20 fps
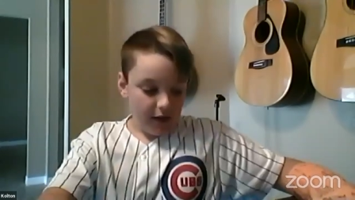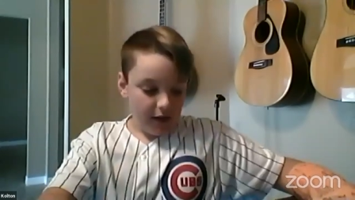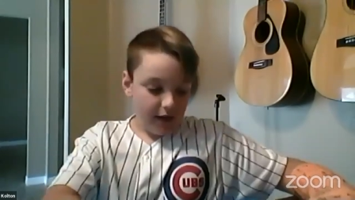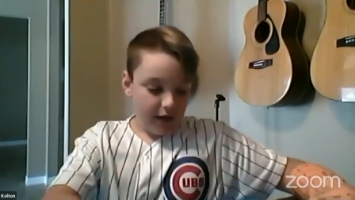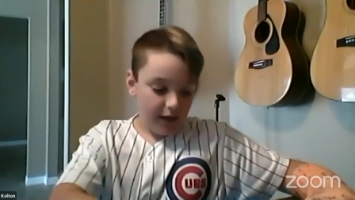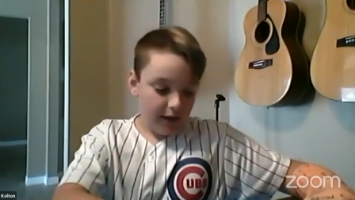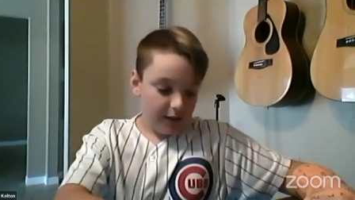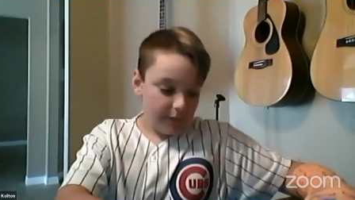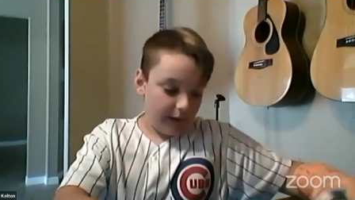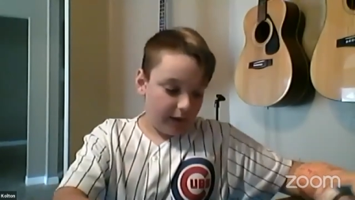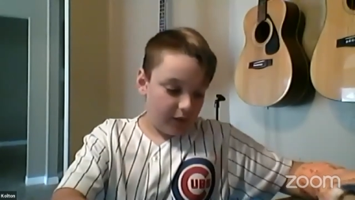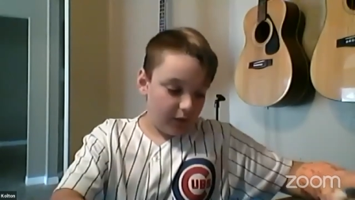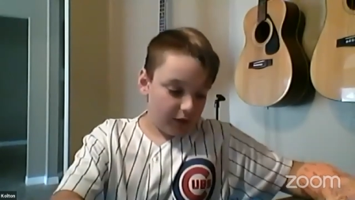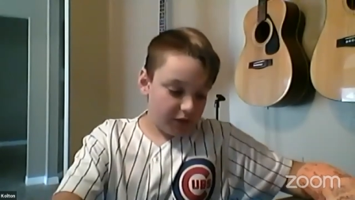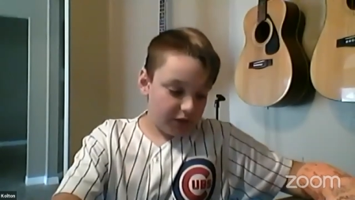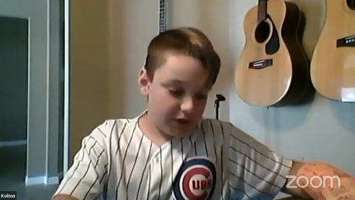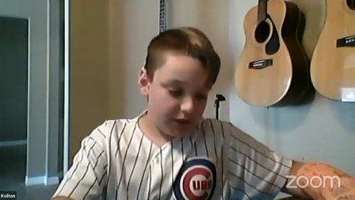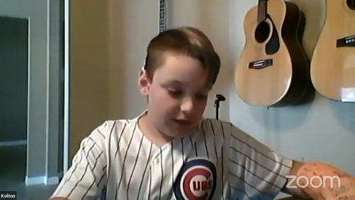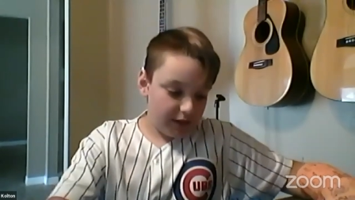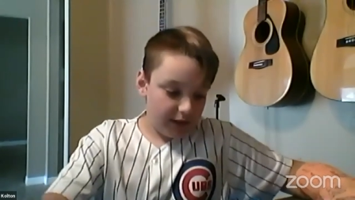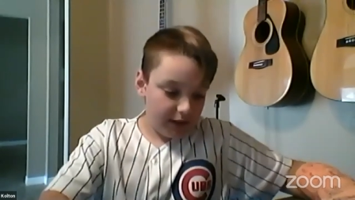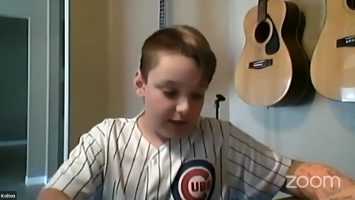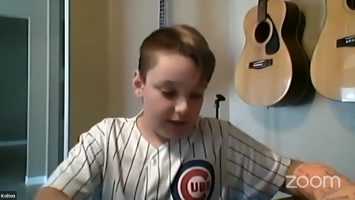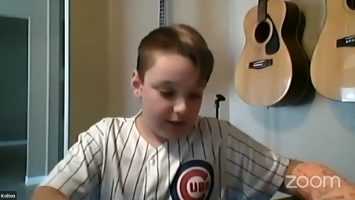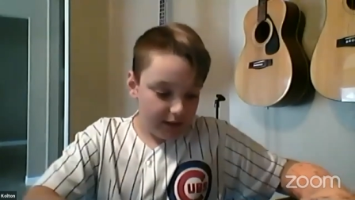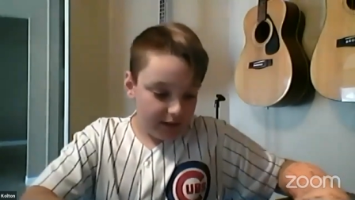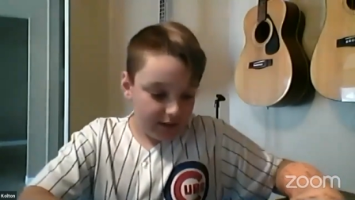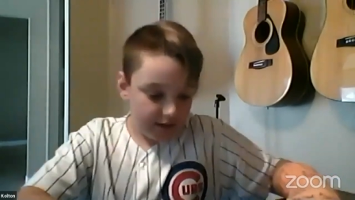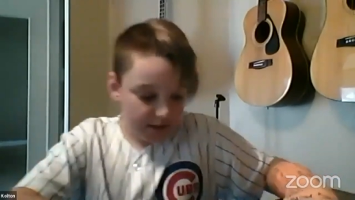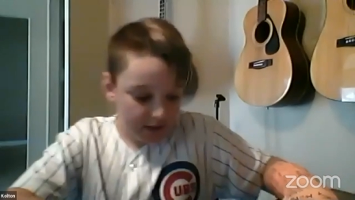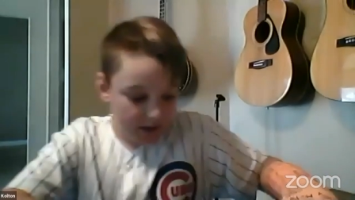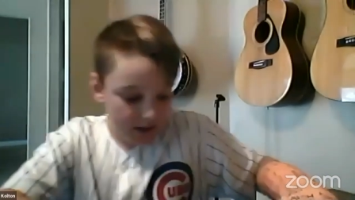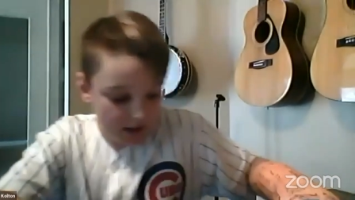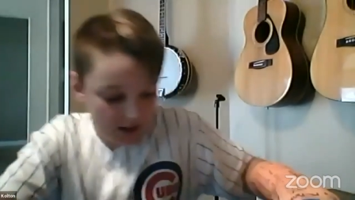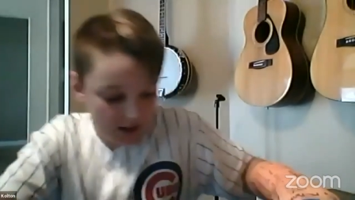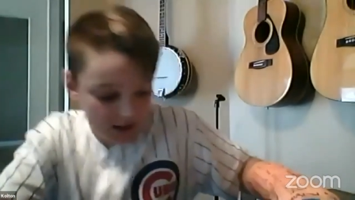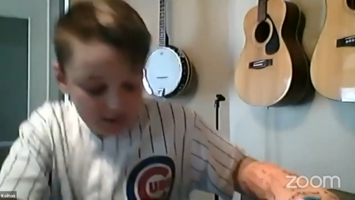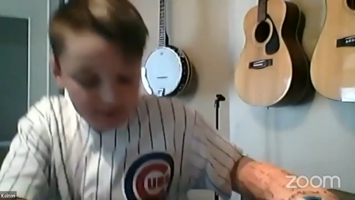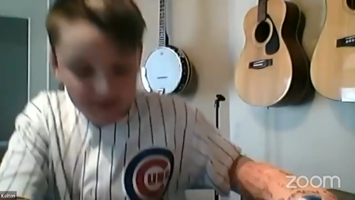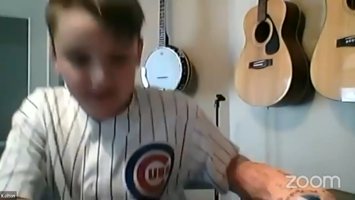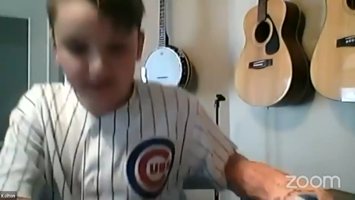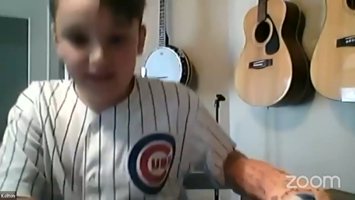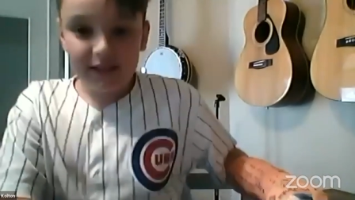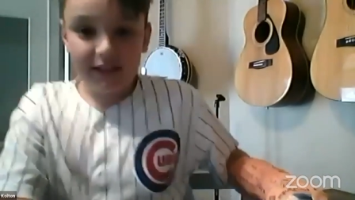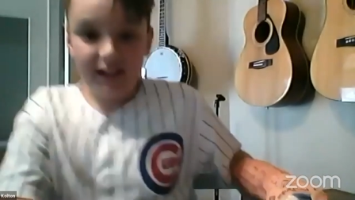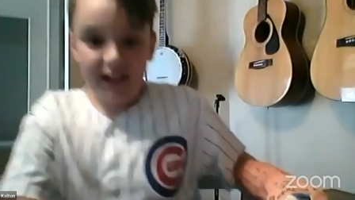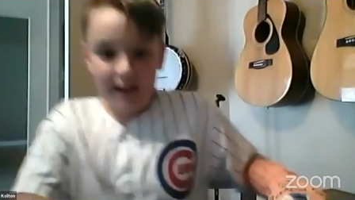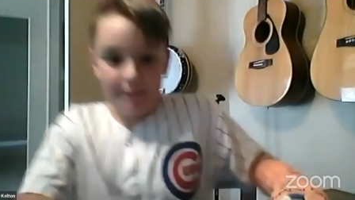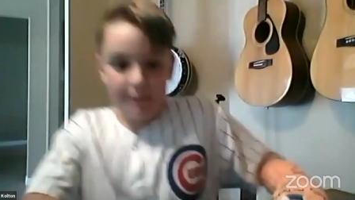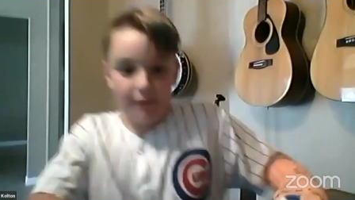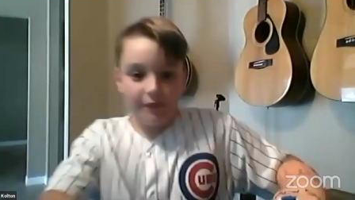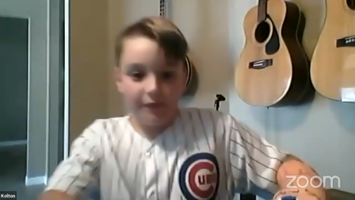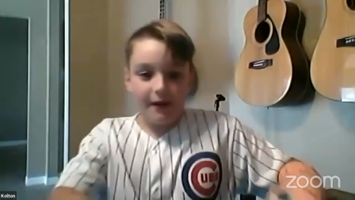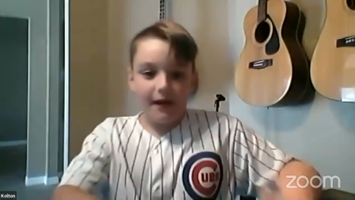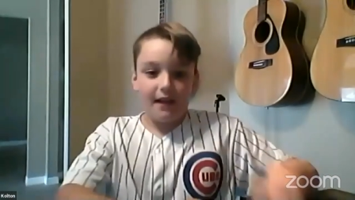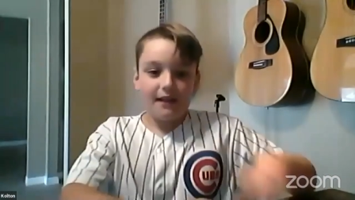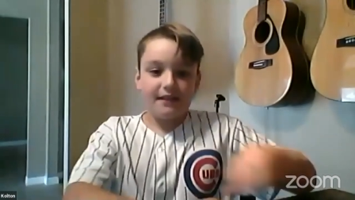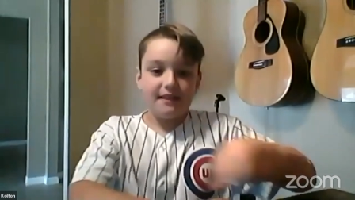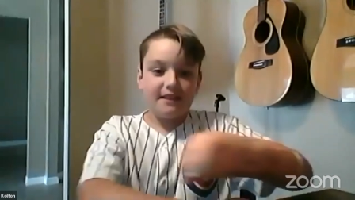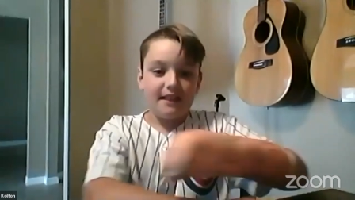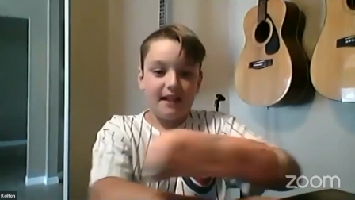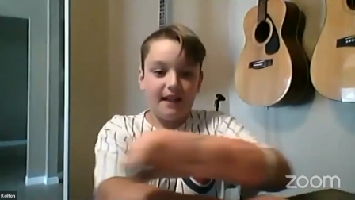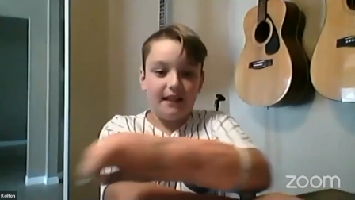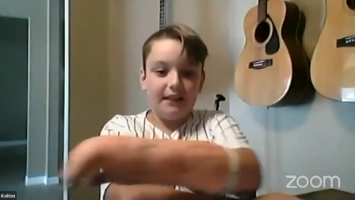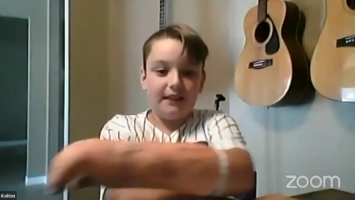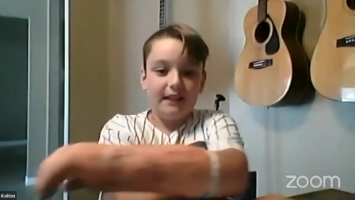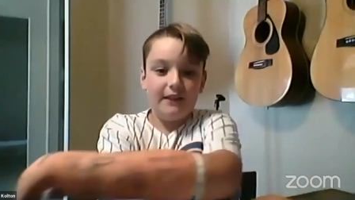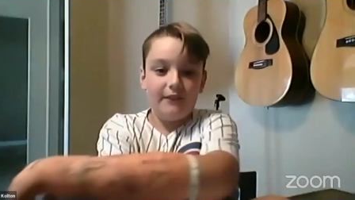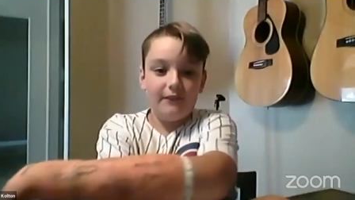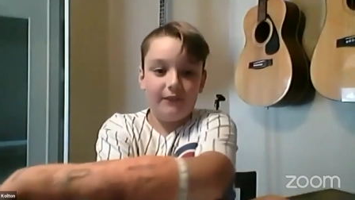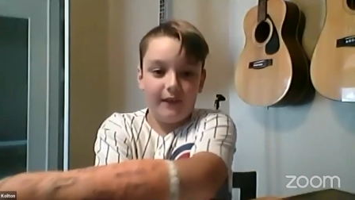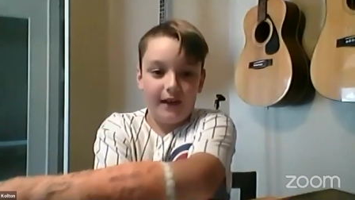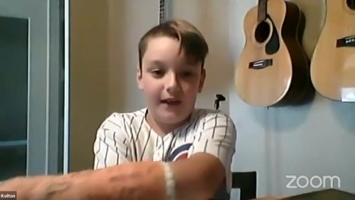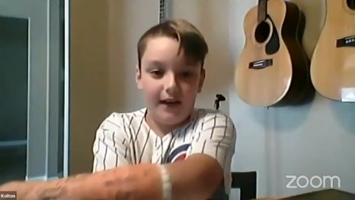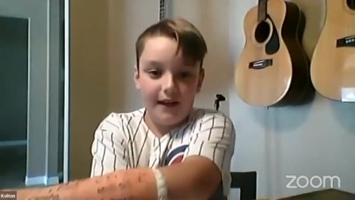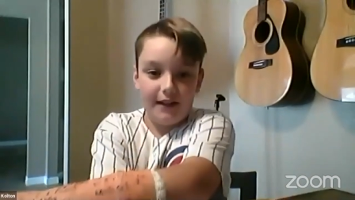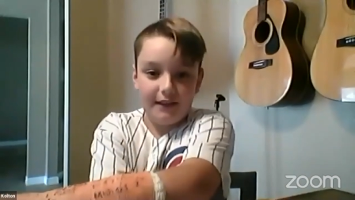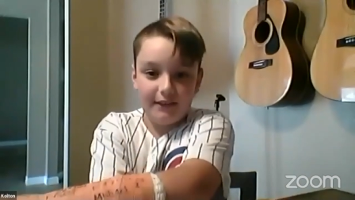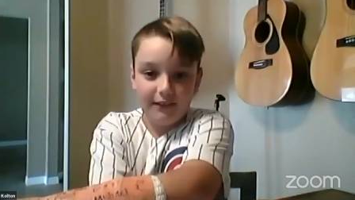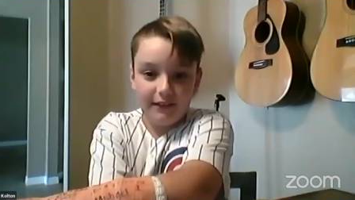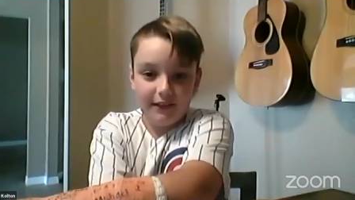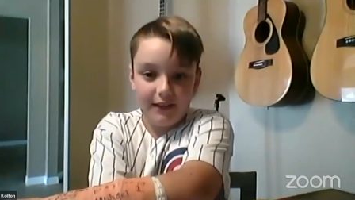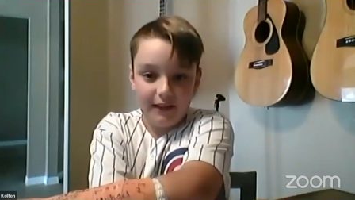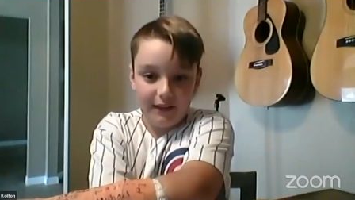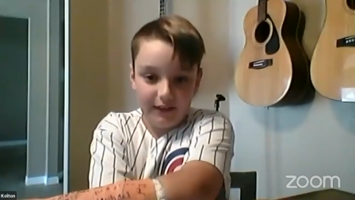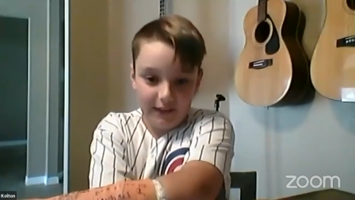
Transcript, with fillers: And my question is, can amphipods live on